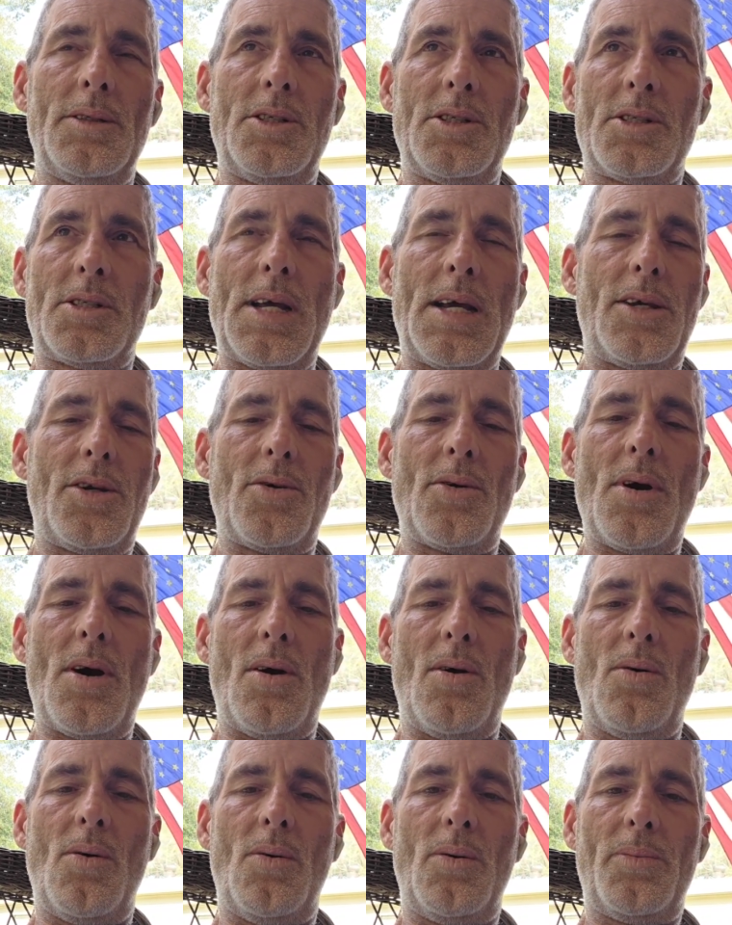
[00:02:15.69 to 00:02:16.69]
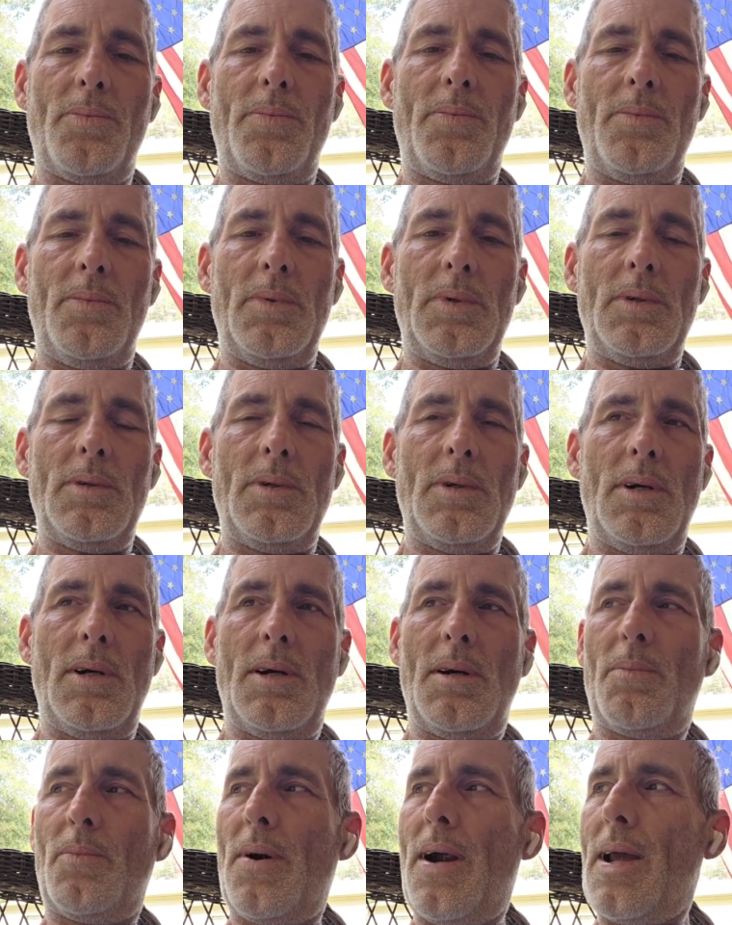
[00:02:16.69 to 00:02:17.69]
just take your old
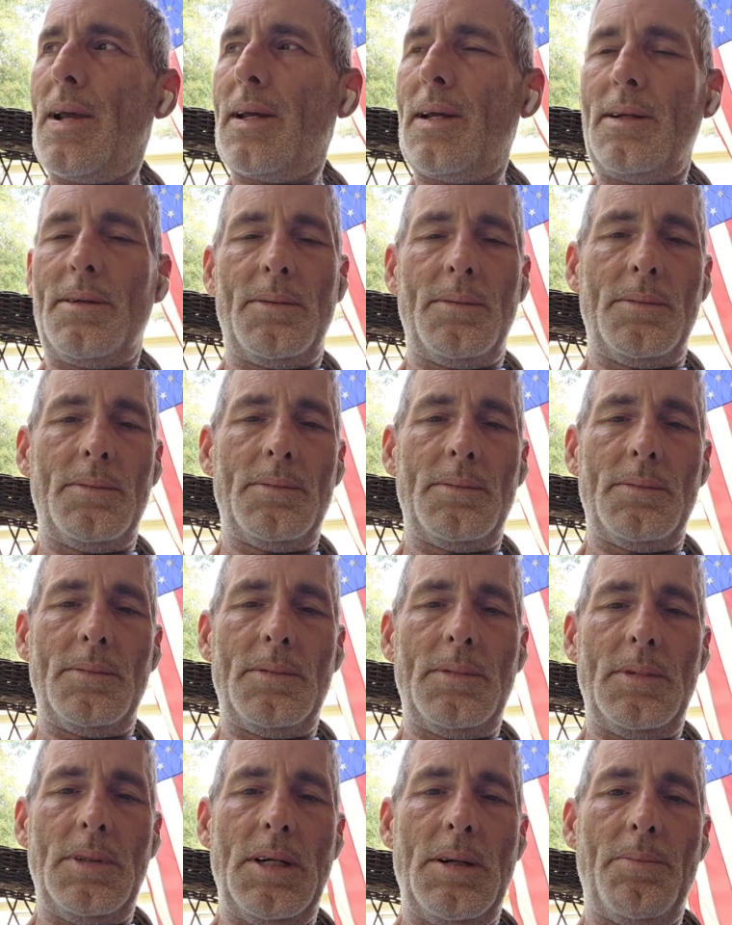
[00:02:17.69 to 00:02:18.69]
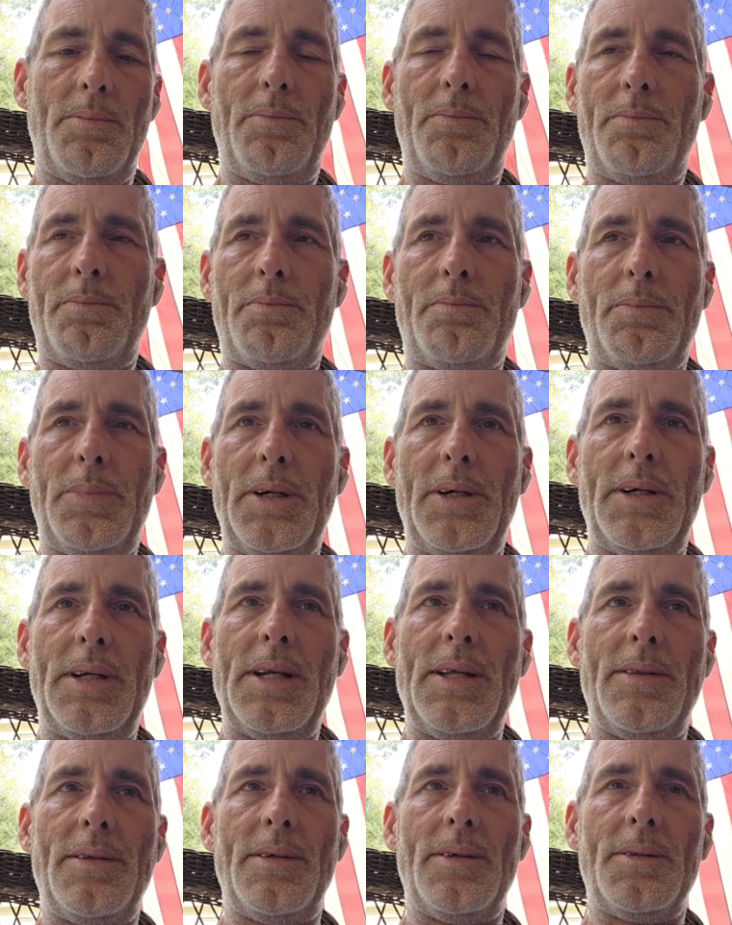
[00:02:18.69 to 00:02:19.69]
bracket and put
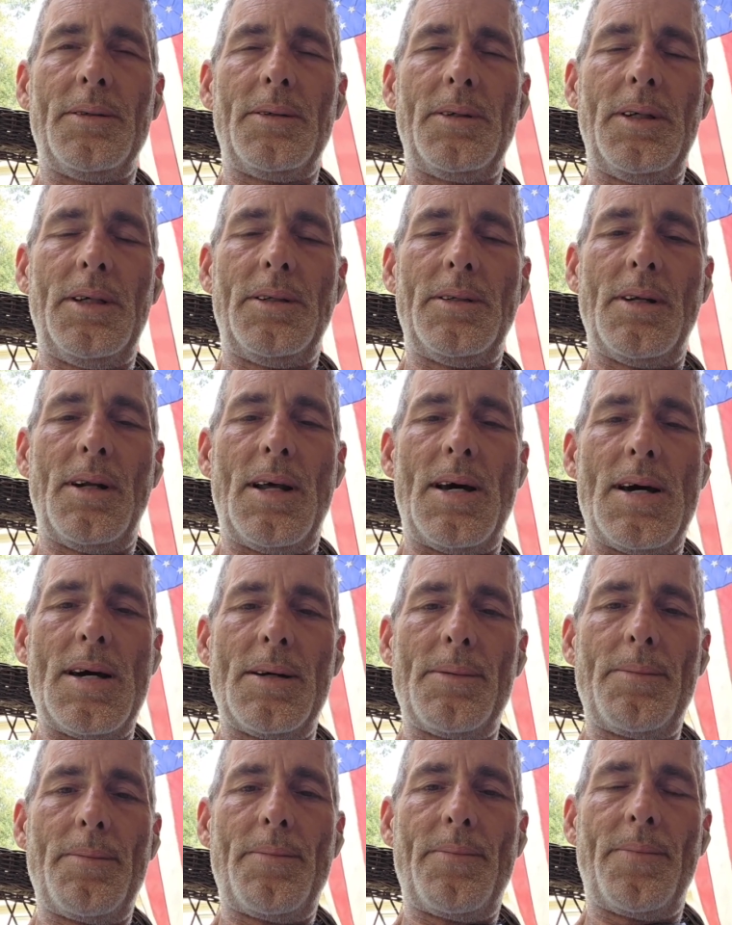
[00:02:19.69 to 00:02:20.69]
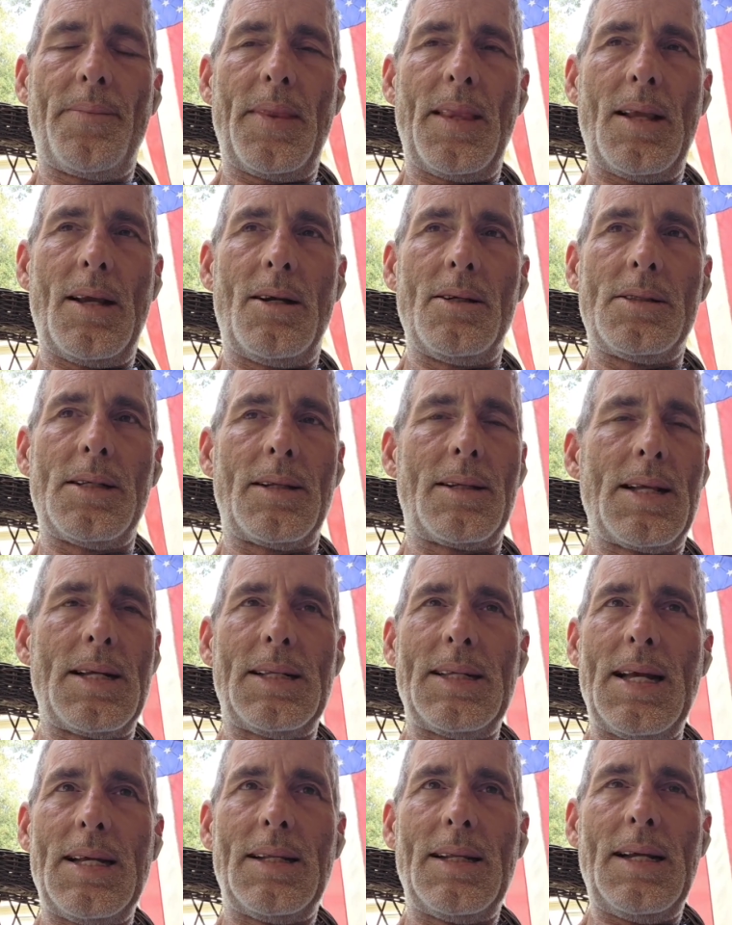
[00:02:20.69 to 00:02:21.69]
it in the lock, because I
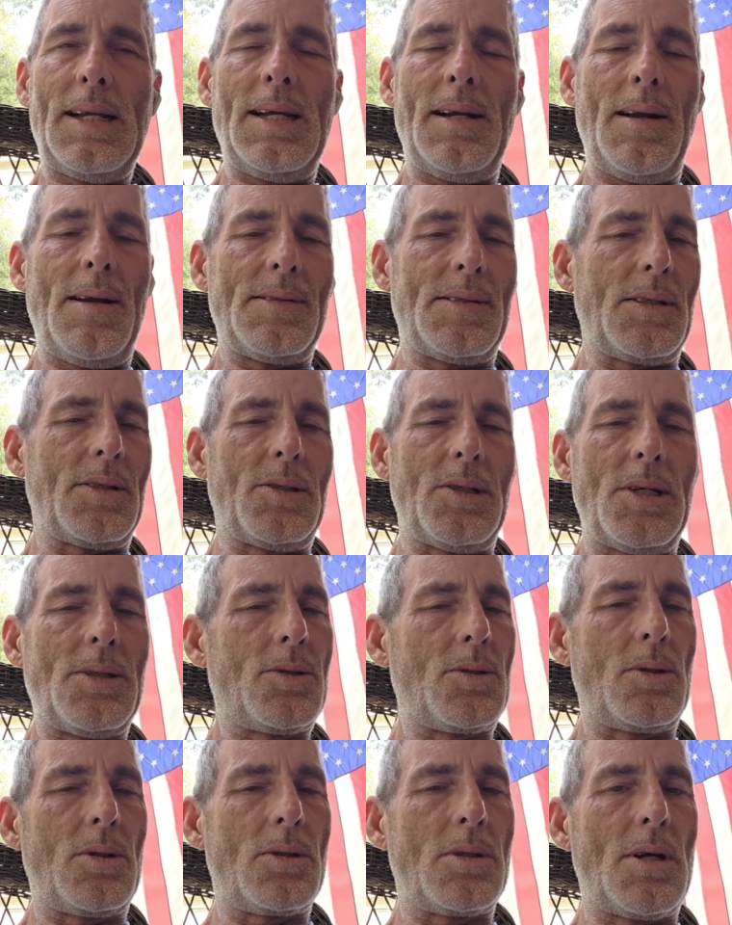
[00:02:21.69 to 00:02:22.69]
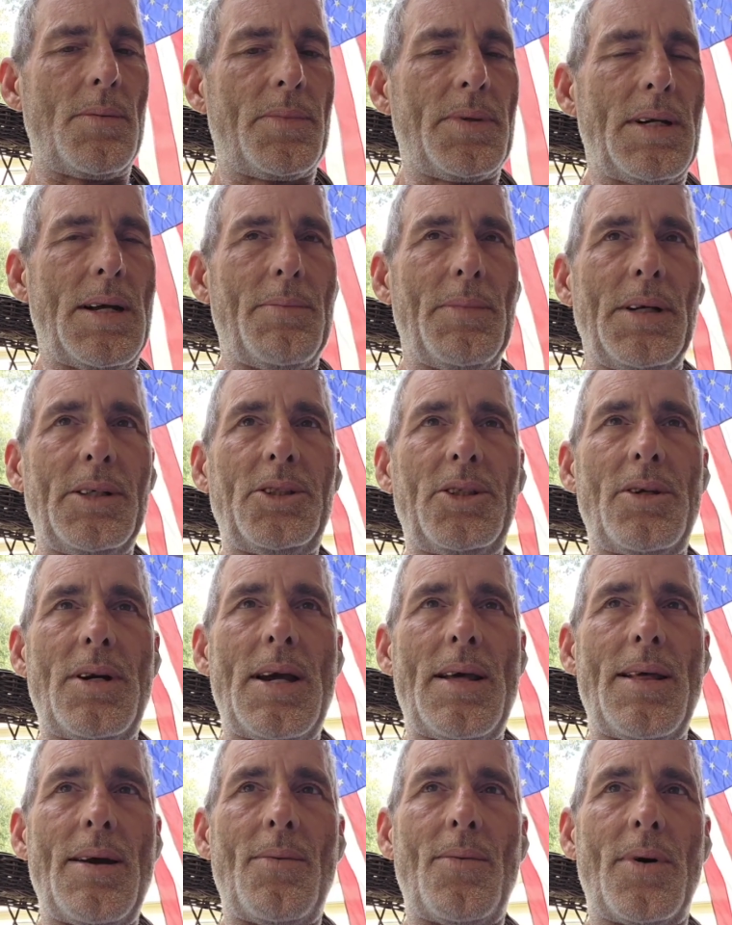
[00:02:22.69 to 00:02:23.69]
think that it has a sensor or something. I'm not sure
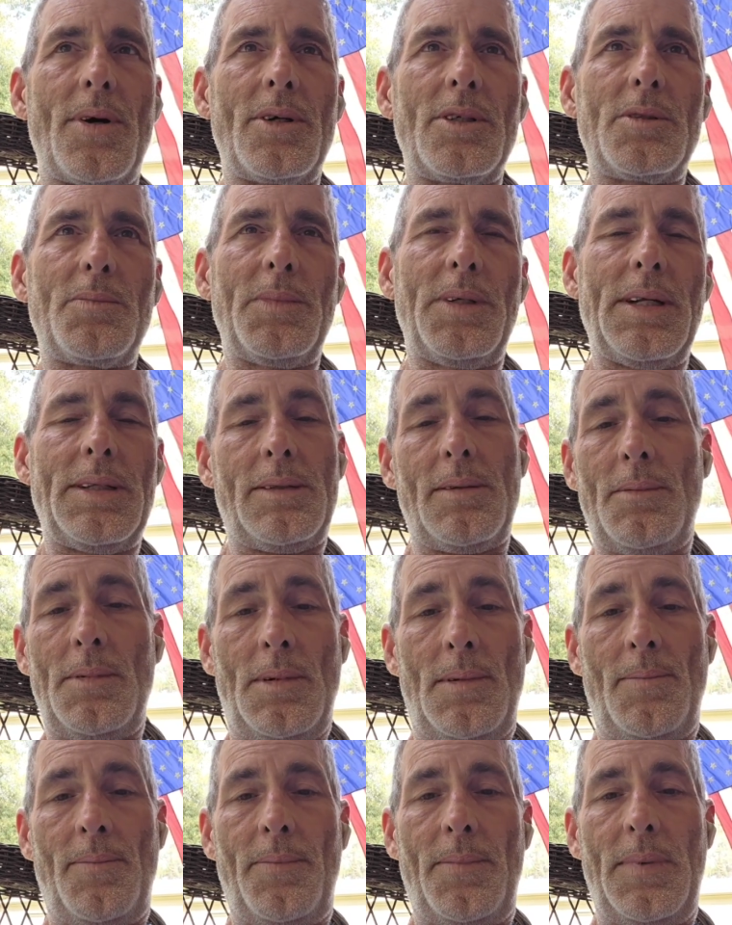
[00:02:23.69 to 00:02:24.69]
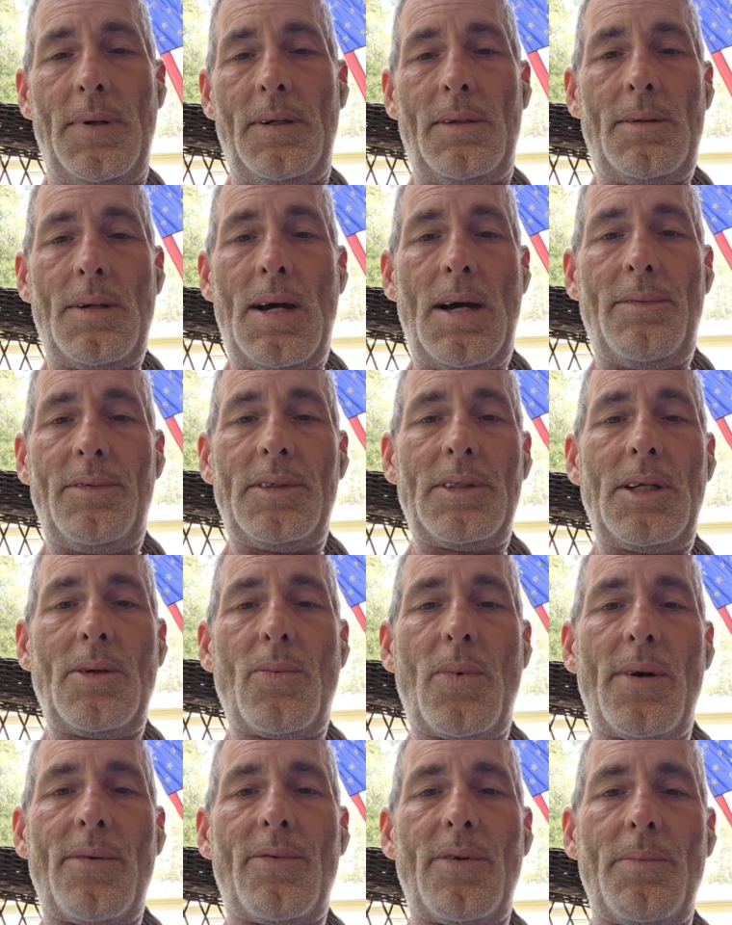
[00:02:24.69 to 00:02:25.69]
how that works, but it obviously
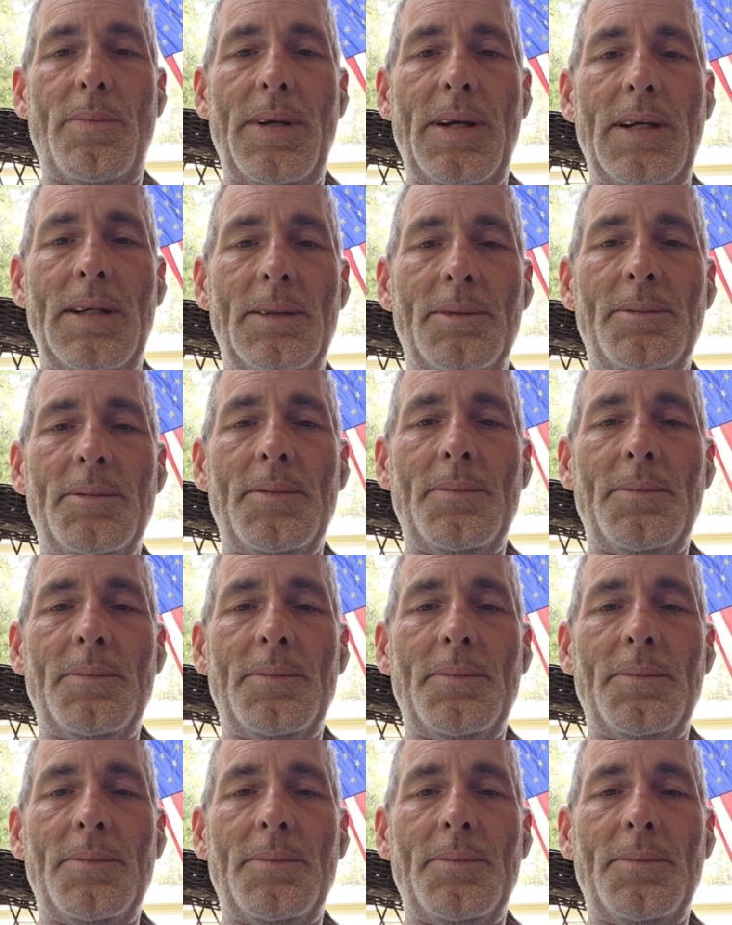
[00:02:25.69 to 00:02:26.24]
worked for me.